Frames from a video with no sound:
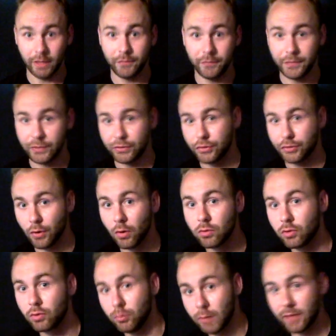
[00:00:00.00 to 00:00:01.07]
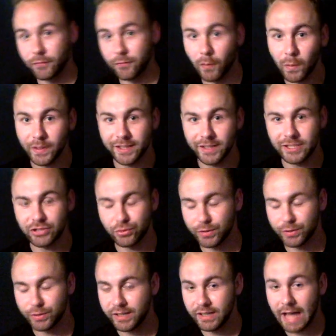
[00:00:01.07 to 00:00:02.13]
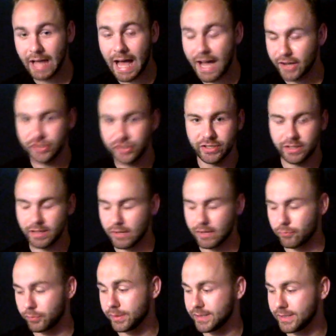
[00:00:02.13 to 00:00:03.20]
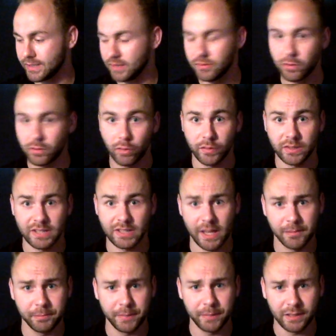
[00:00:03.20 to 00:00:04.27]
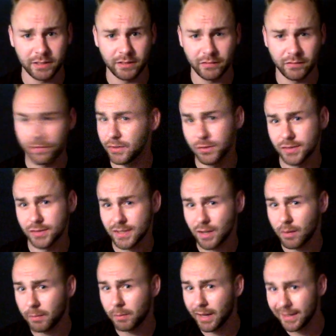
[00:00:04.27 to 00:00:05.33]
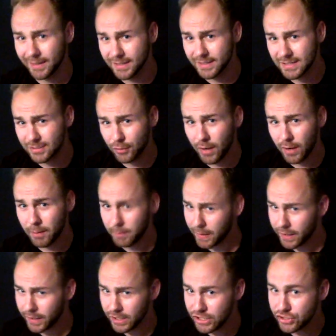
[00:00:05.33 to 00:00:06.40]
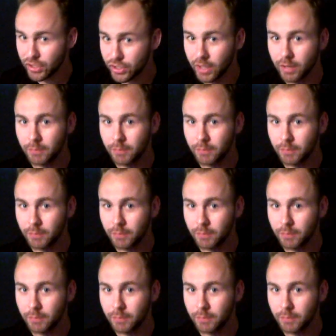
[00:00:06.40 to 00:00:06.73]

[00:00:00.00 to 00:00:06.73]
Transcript: If you don't know my full history, I actually have received over 10 million views on my Instagram page,